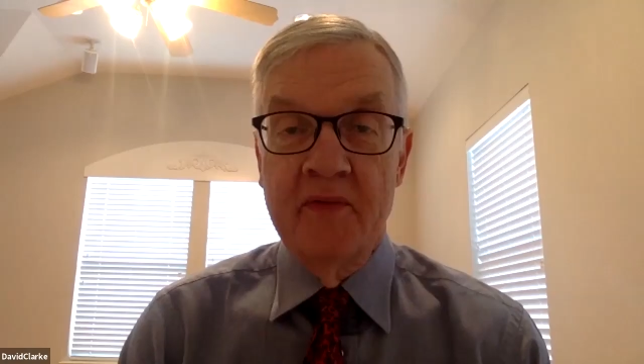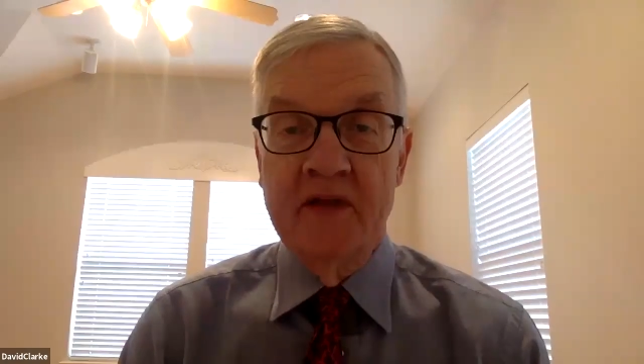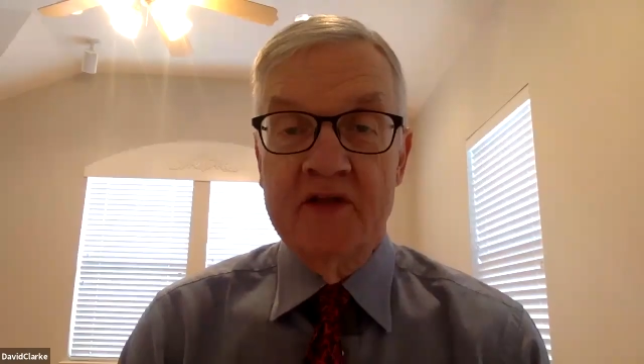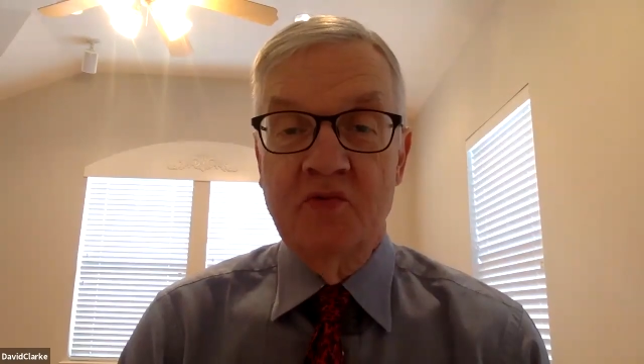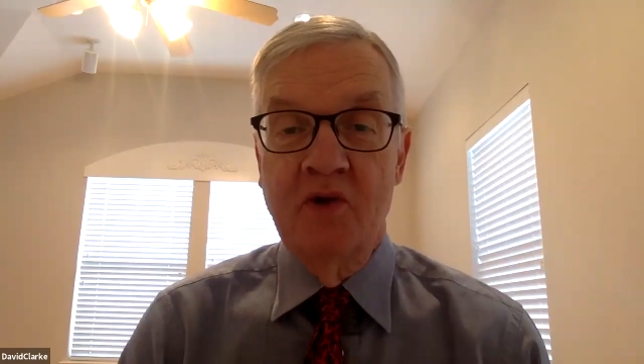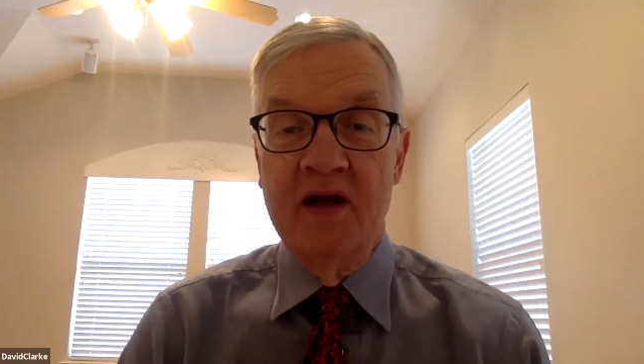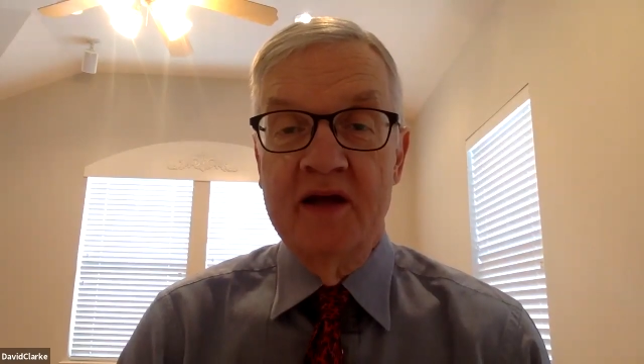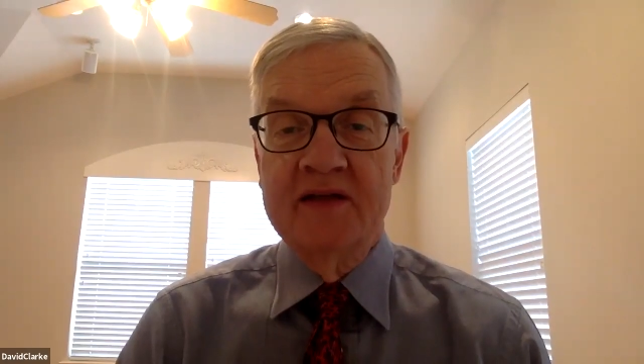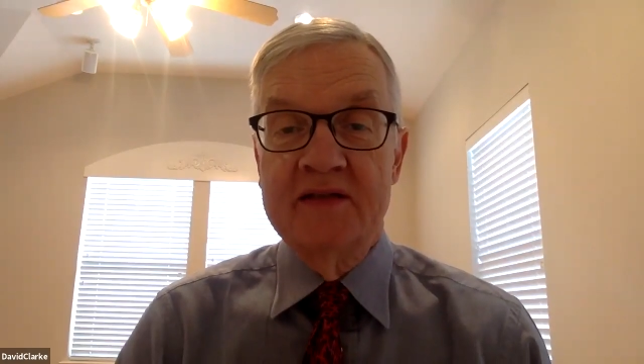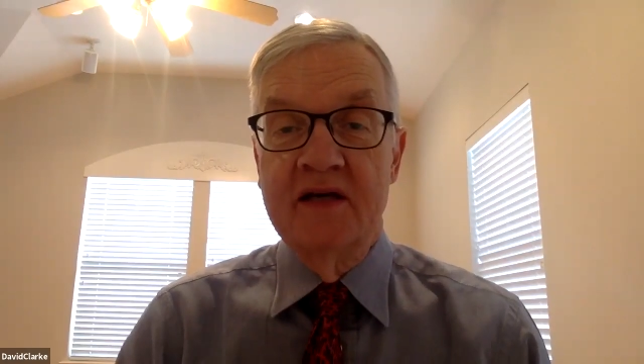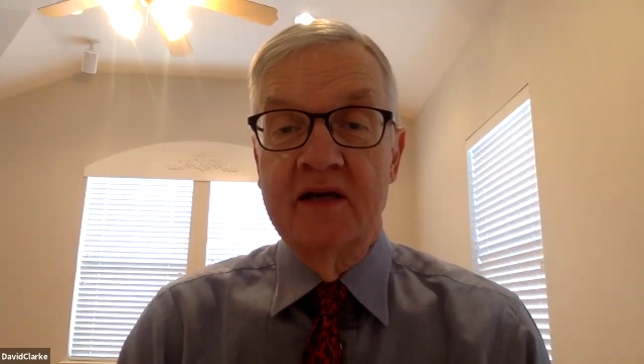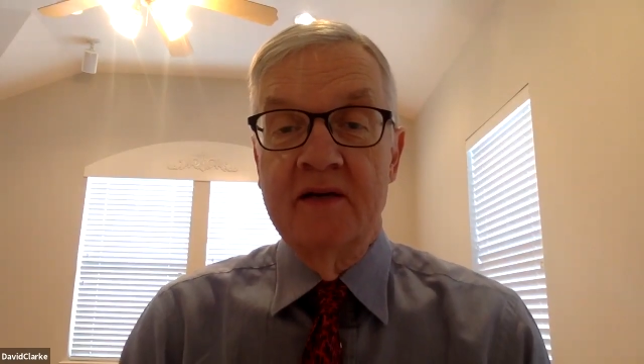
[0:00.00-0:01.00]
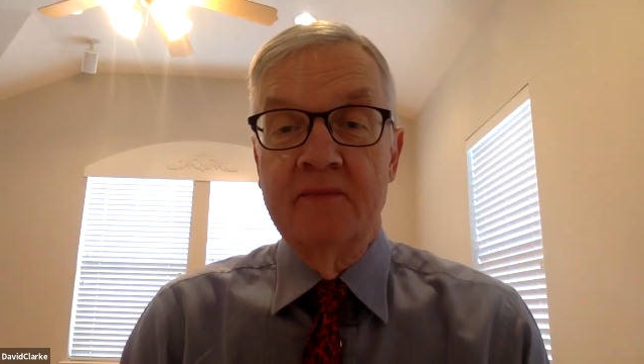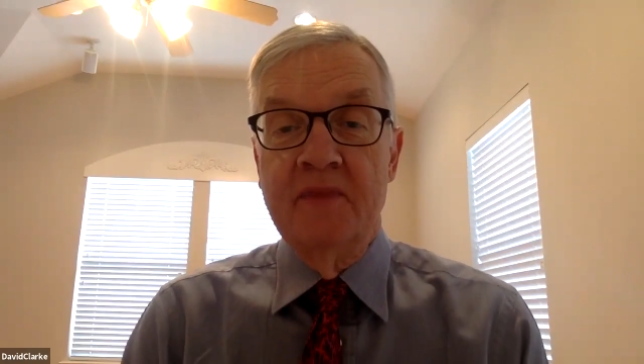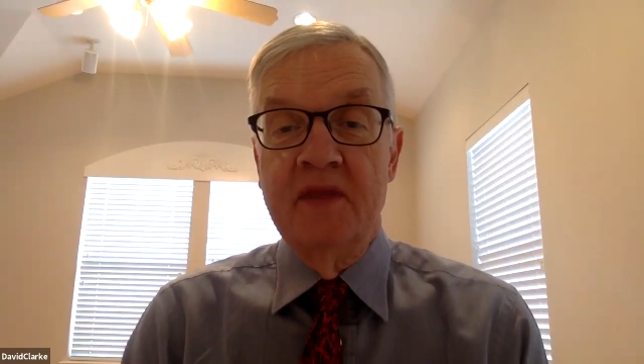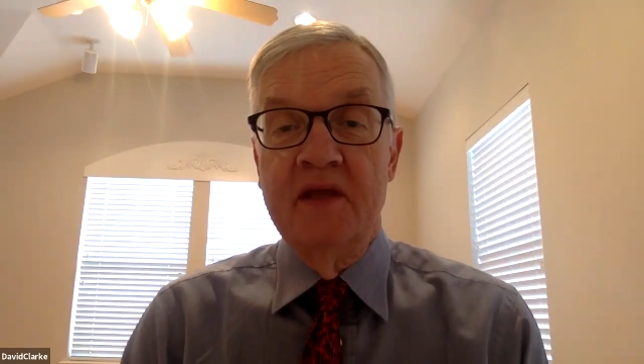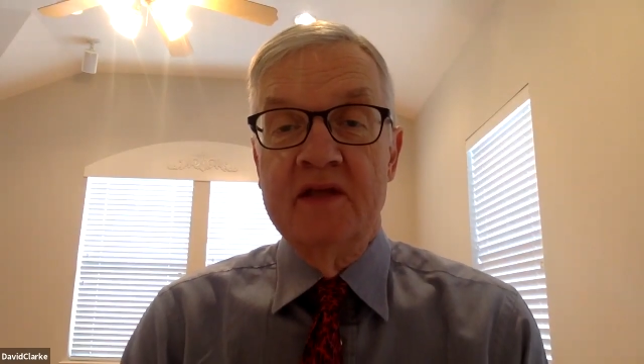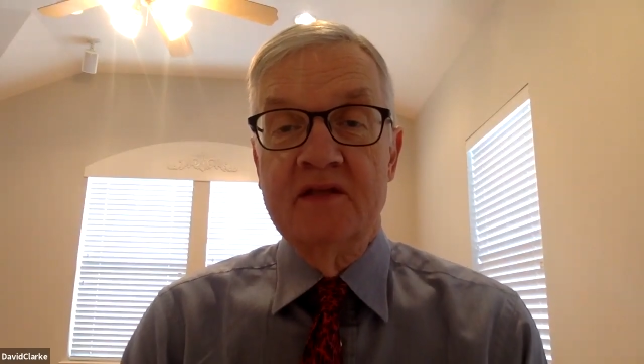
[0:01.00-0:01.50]
that's right.
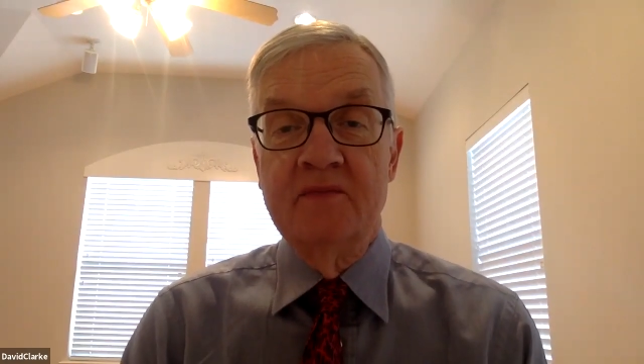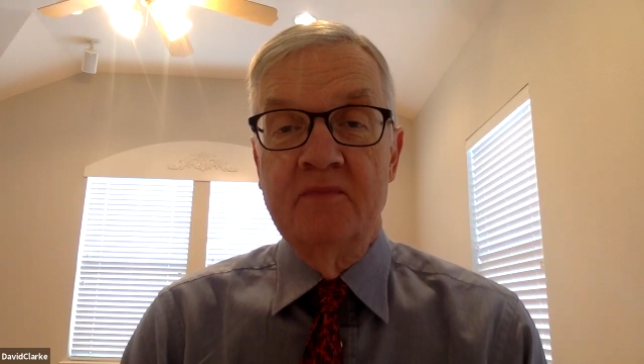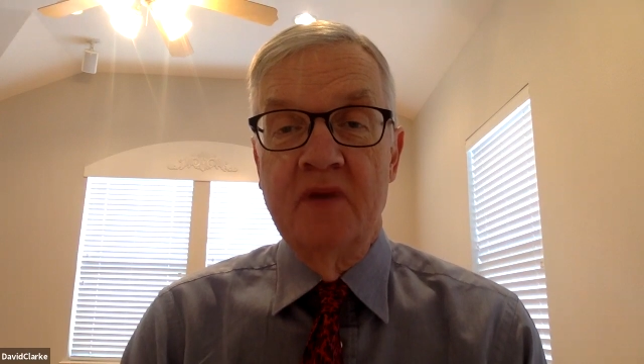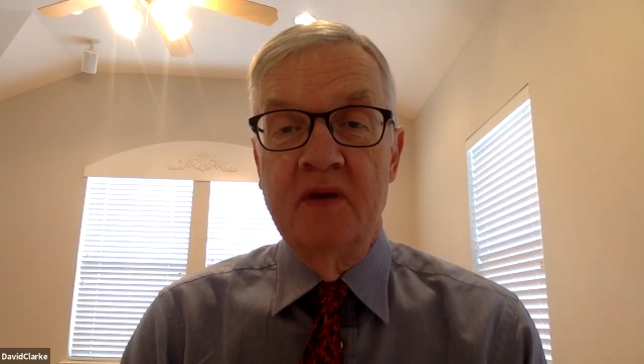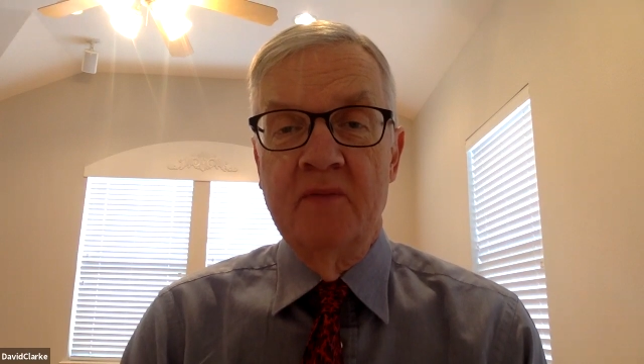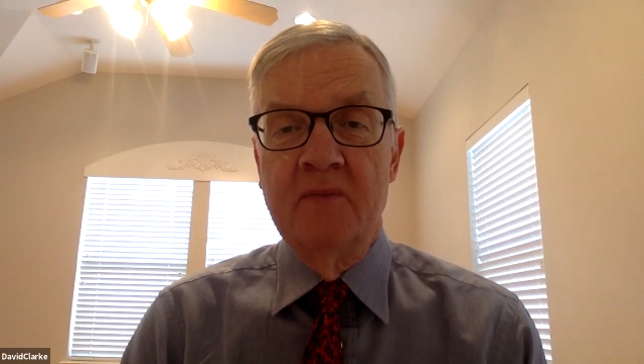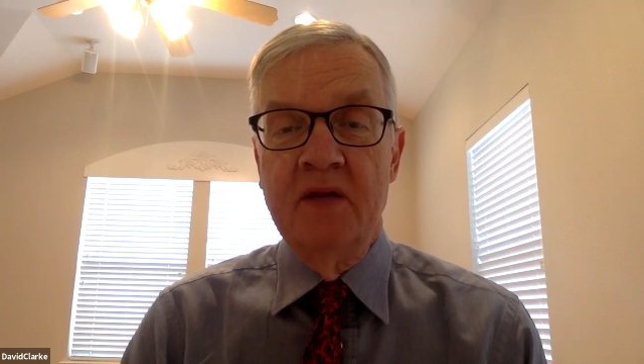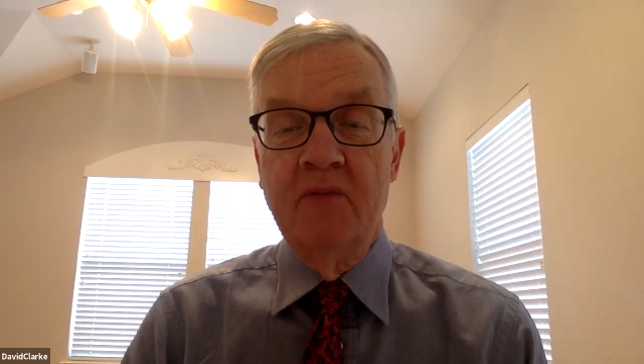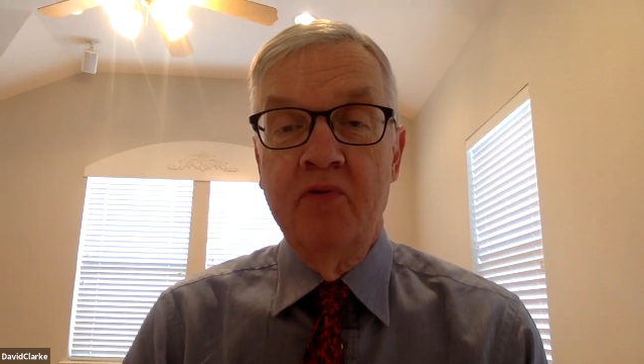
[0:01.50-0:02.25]
It's a big